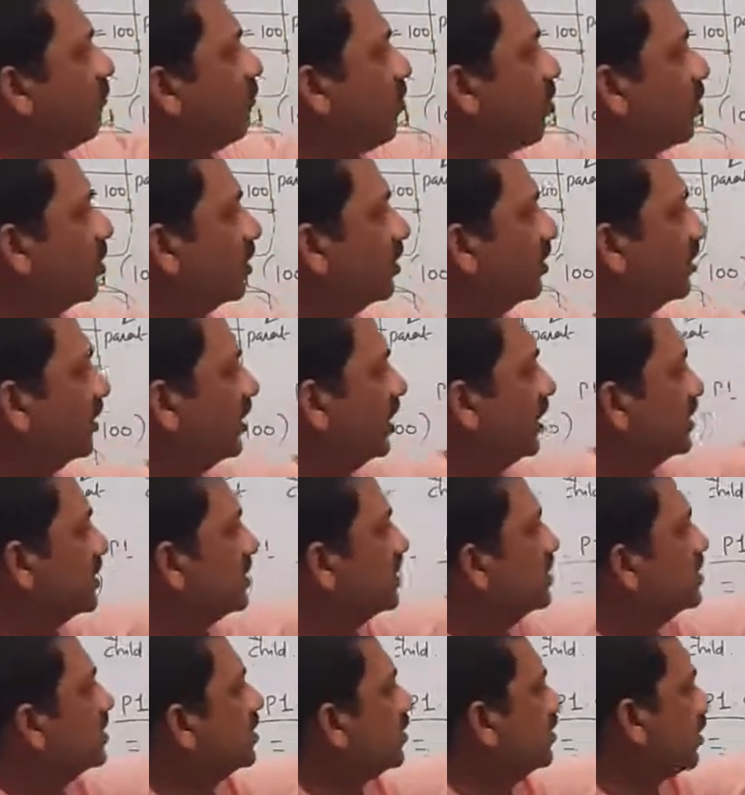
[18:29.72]
forked
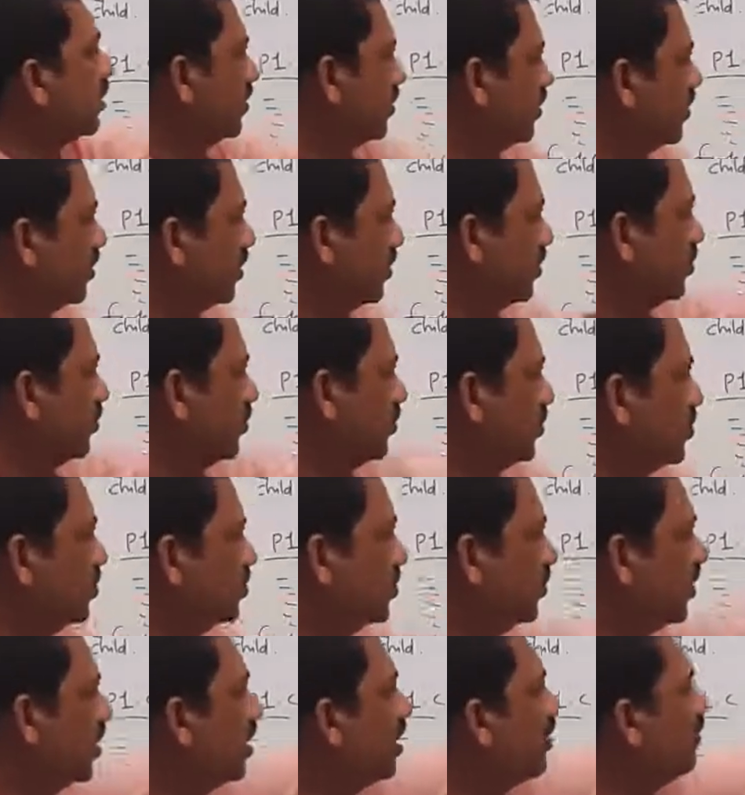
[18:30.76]
this, once
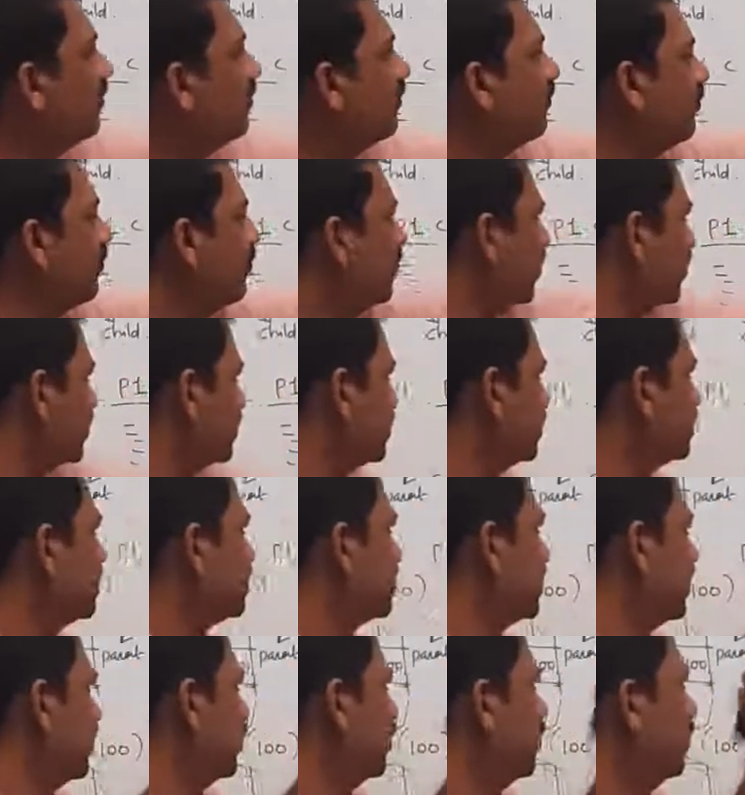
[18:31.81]
you have a fork
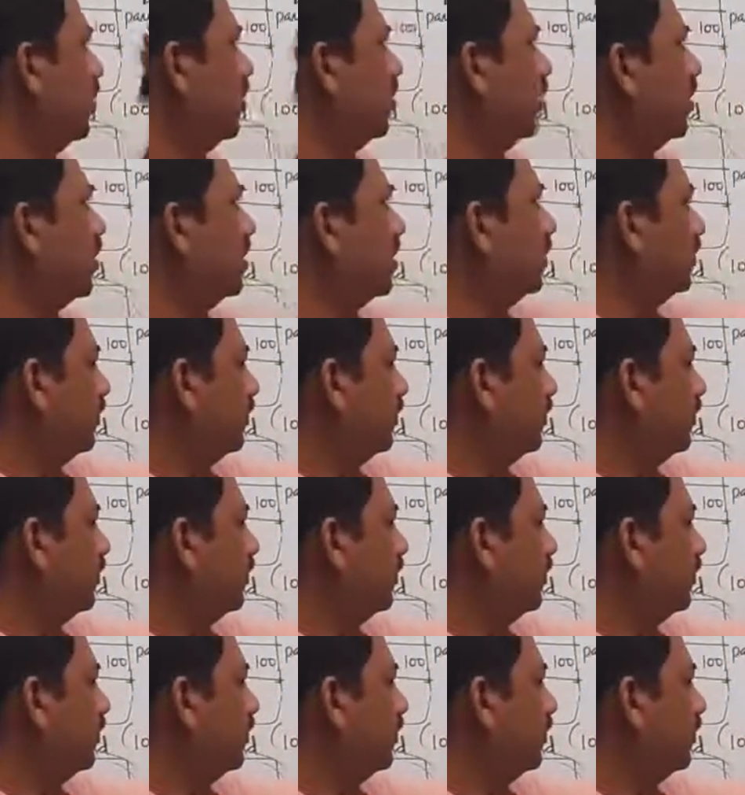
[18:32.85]
system call,